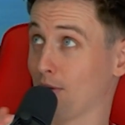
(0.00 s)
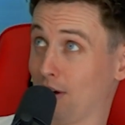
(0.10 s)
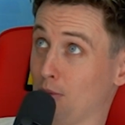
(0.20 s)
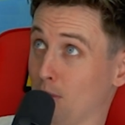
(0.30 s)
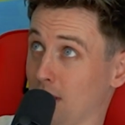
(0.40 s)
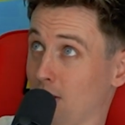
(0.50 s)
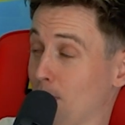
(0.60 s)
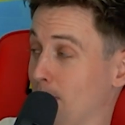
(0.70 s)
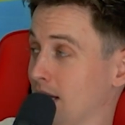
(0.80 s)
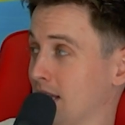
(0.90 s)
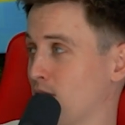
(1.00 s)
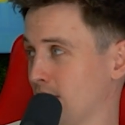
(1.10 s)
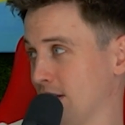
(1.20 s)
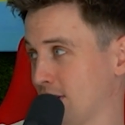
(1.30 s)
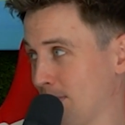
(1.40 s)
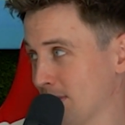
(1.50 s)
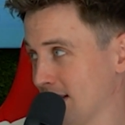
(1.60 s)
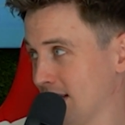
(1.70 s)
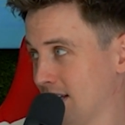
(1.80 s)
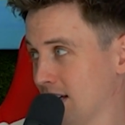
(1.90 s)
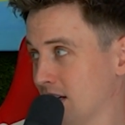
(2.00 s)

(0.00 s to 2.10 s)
if Liverpool win the Europa League, they're already in the Champions League,